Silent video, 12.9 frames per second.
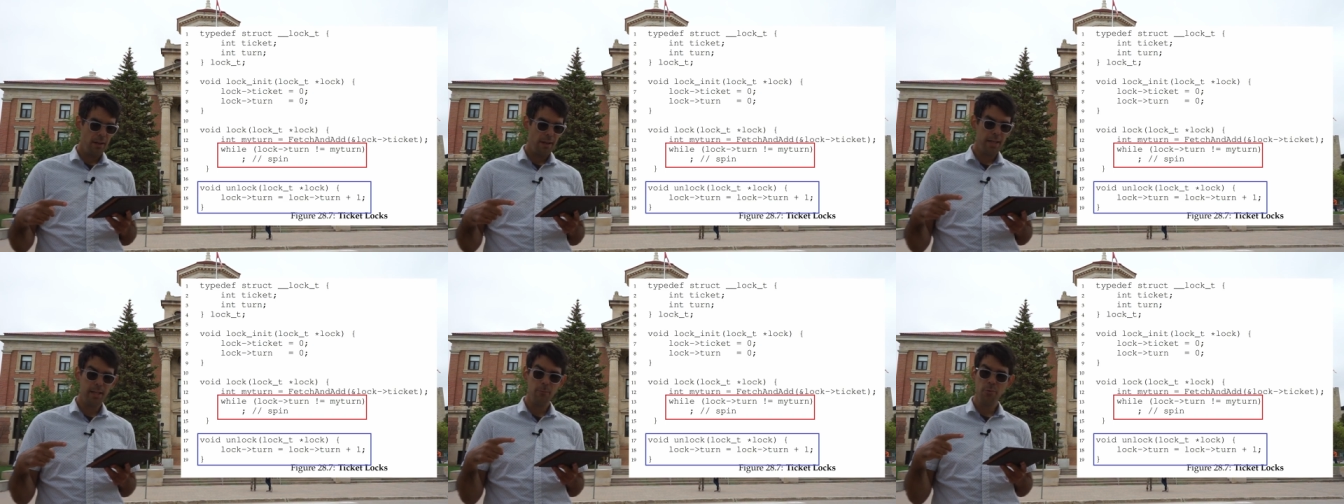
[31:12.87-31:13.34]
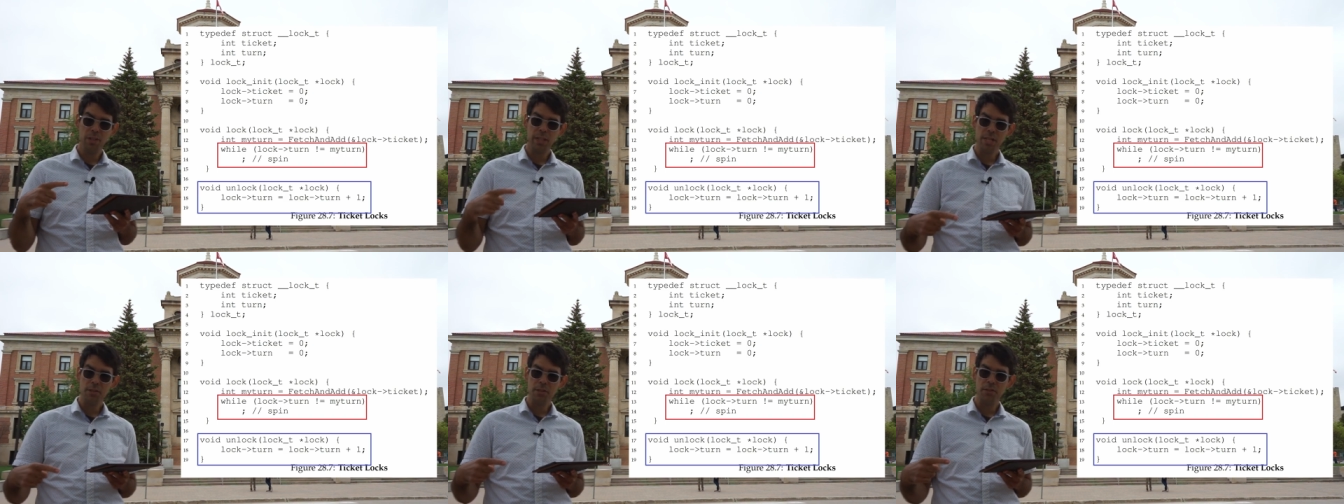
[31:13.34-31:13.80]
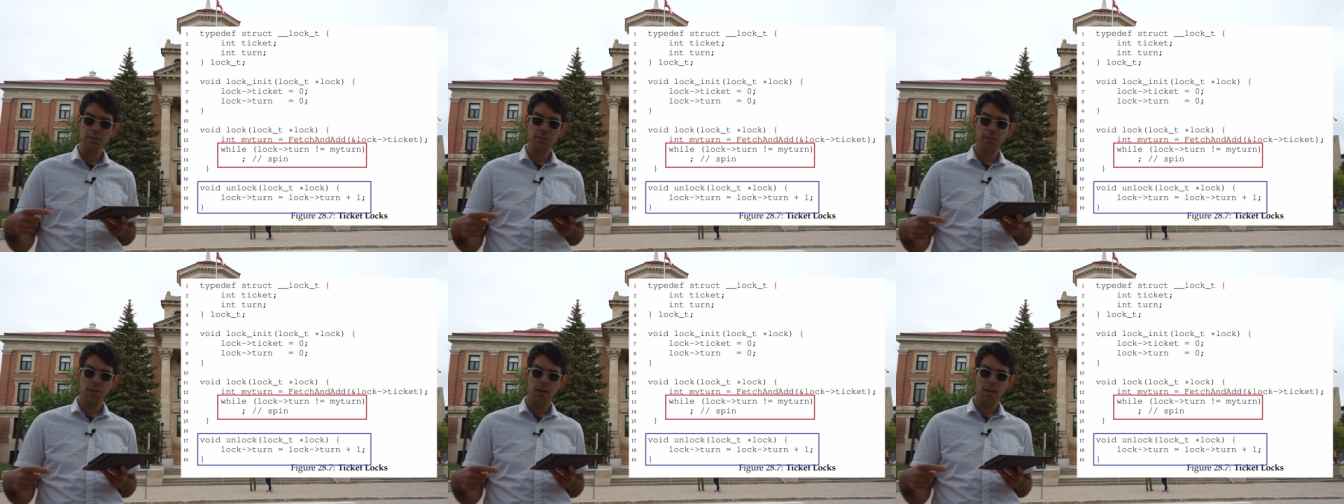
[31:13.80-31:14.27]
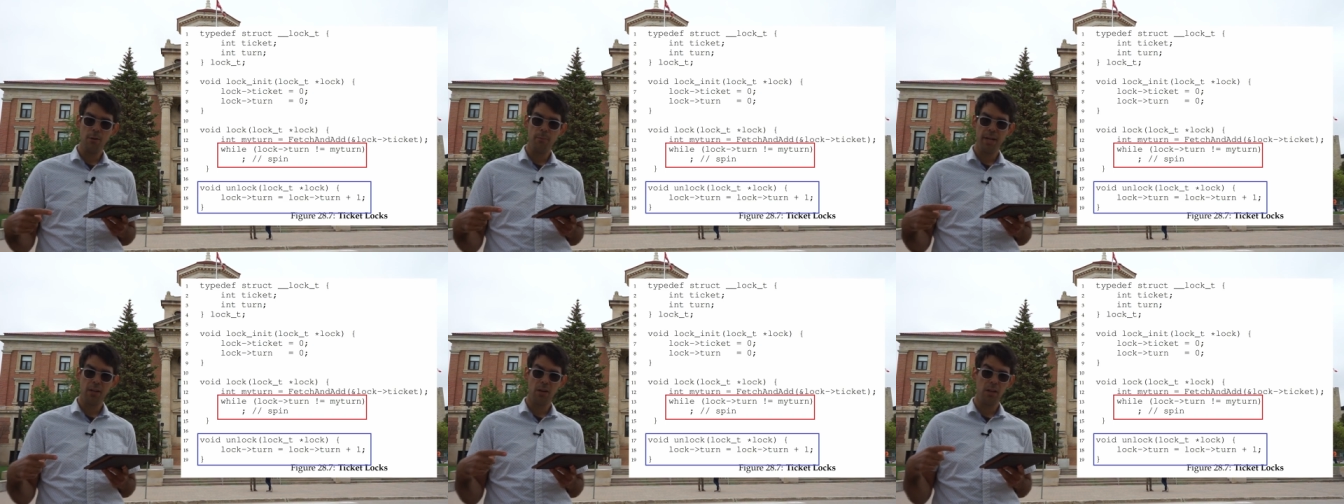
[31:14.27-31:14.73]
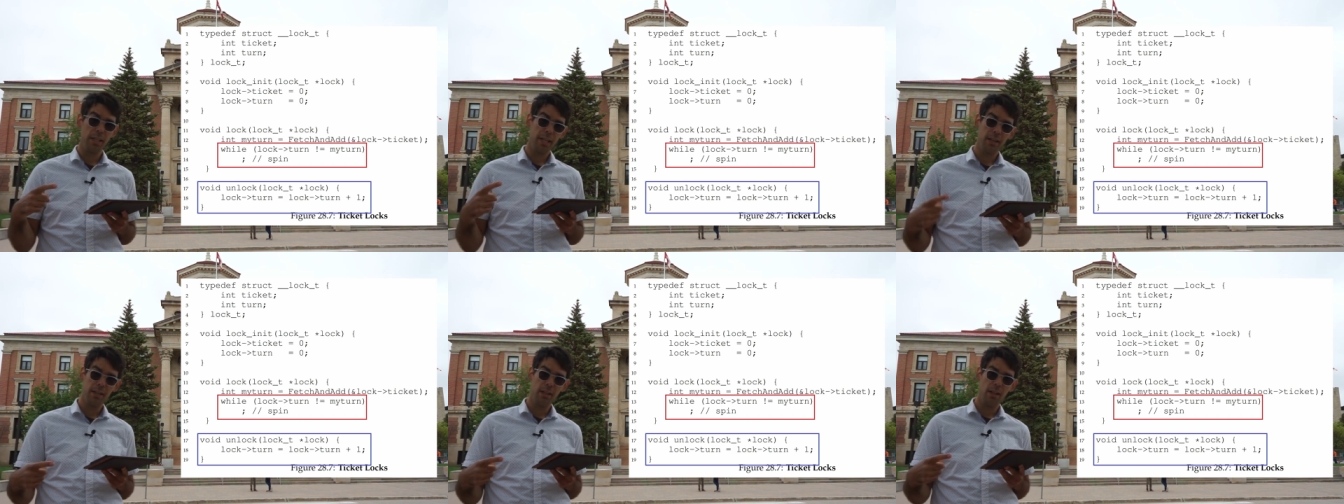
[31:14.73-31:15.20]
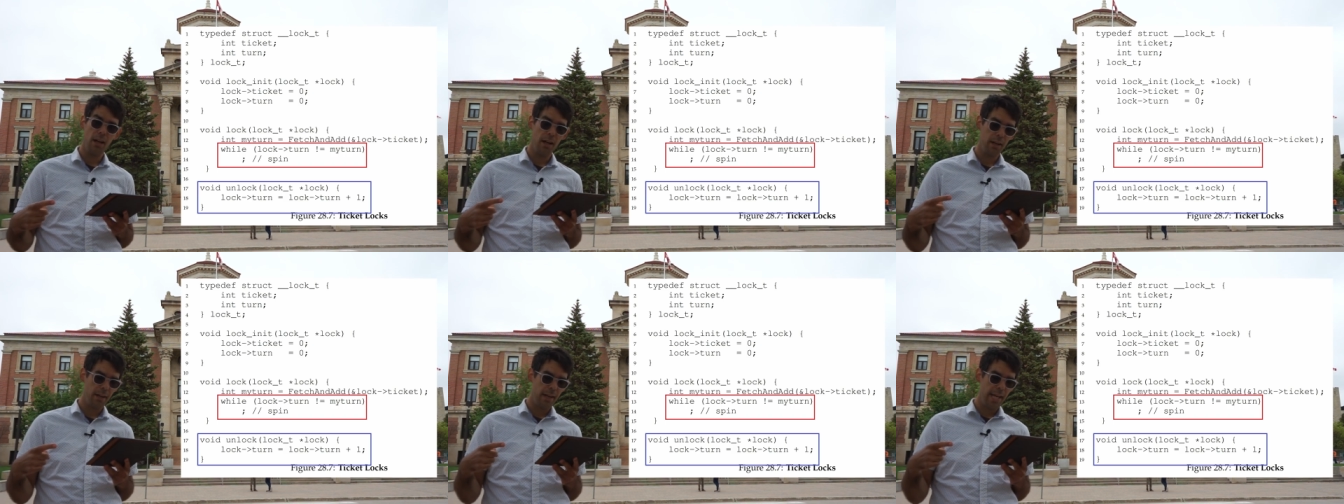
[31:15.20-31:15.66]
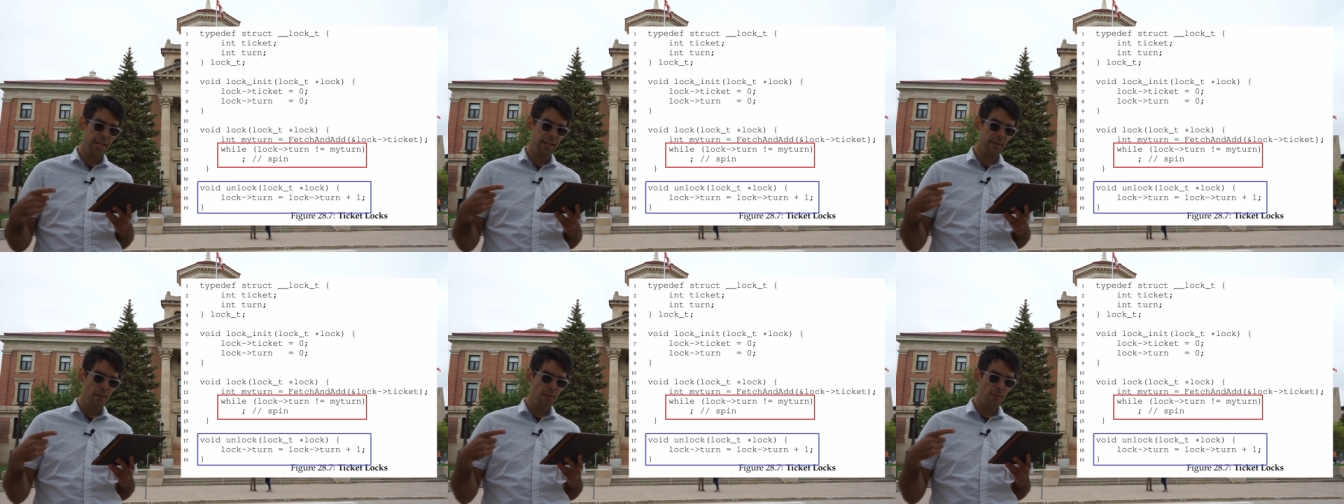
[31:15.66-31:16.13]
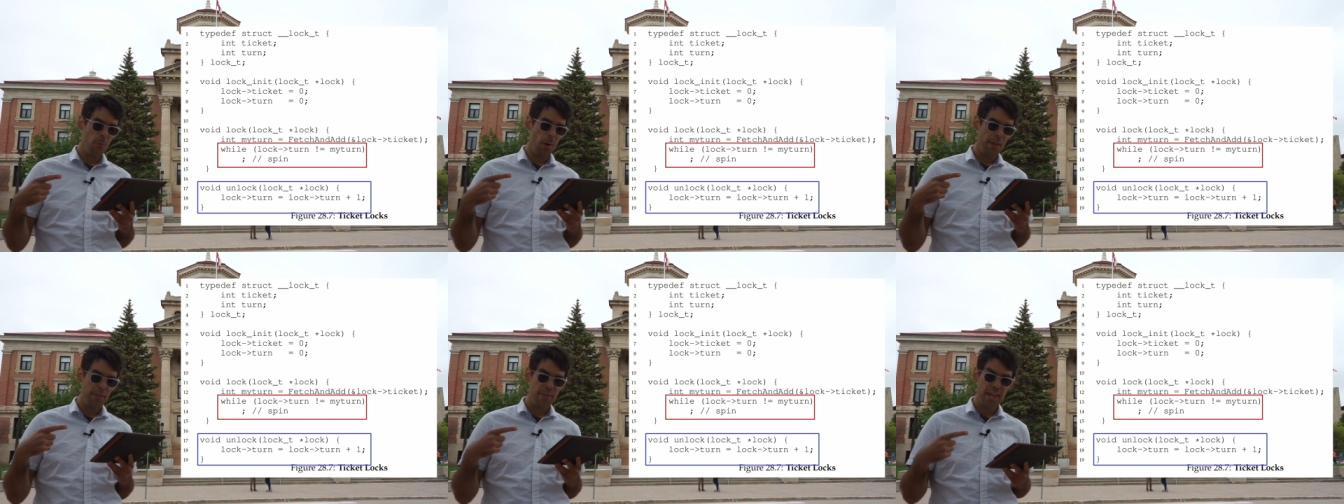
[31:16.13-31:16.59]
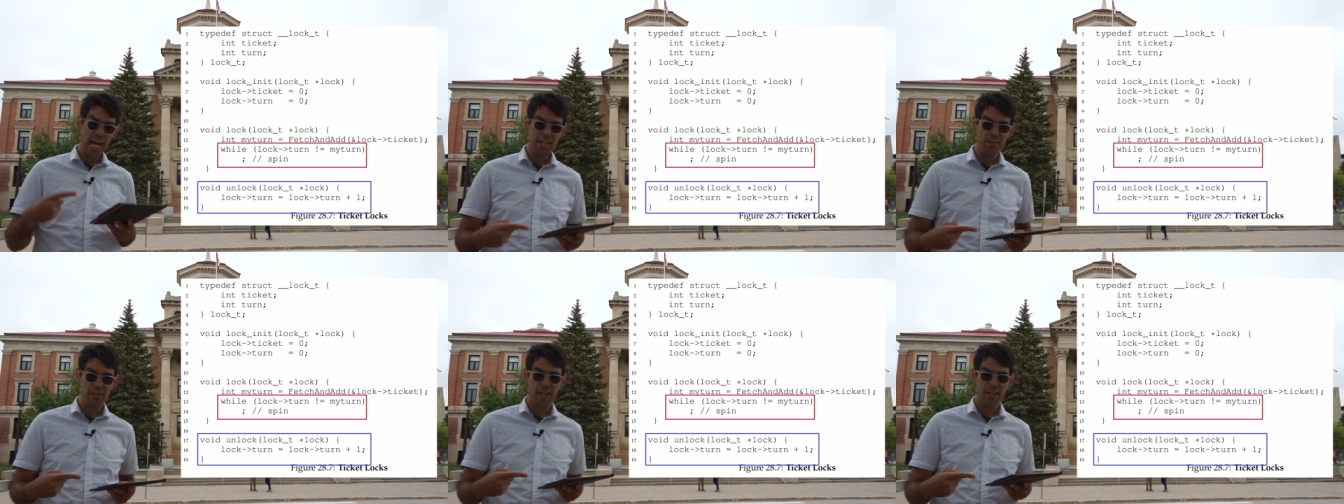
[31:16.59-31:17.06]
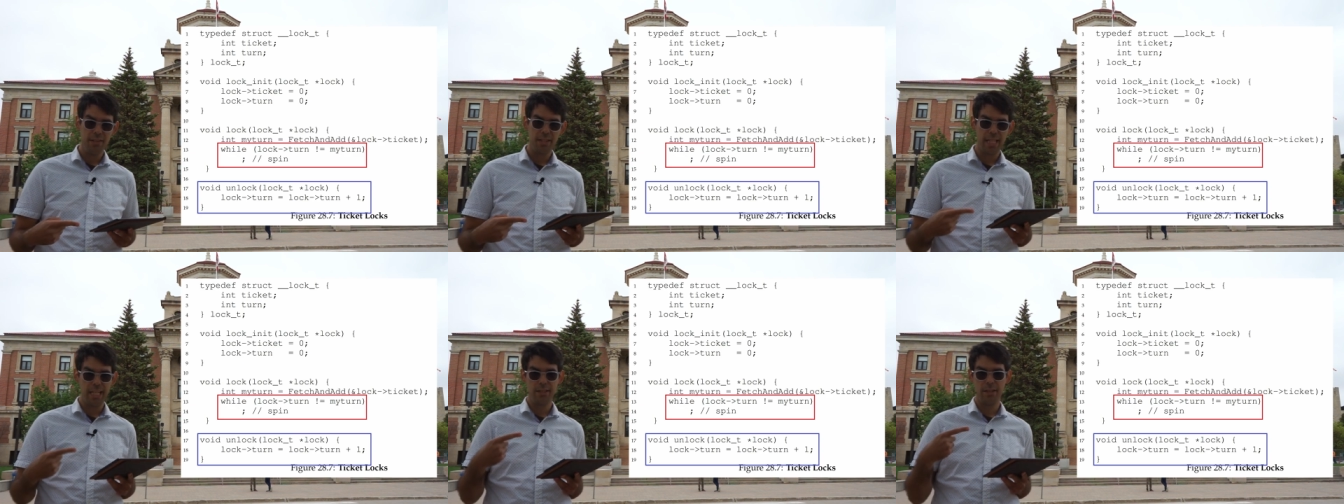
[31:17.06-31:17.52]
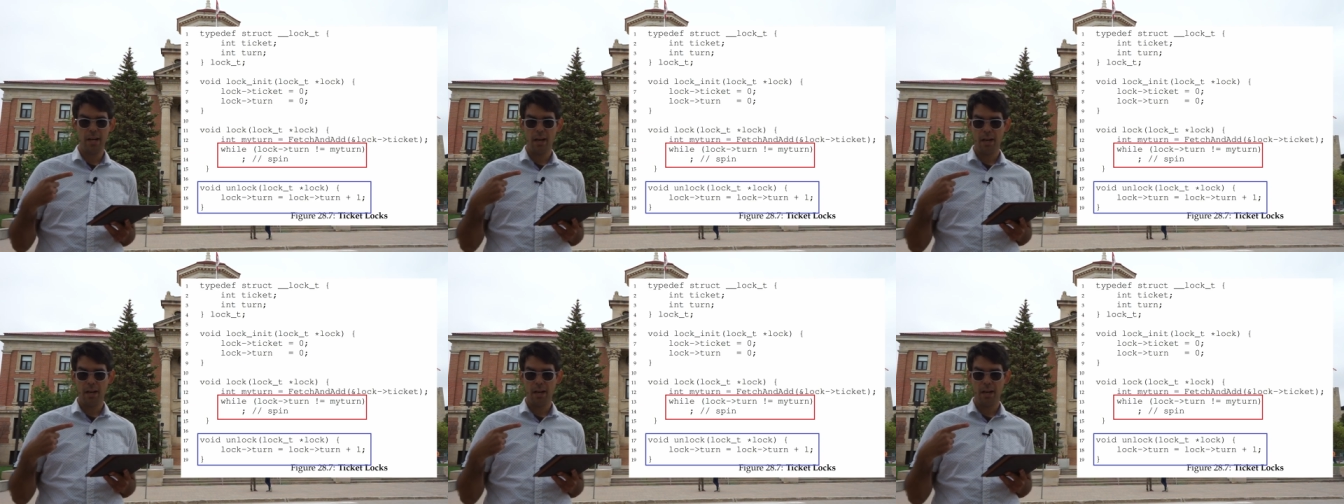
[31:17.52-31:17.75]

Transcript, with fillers: It releases the lock by calling unlock, and what that does is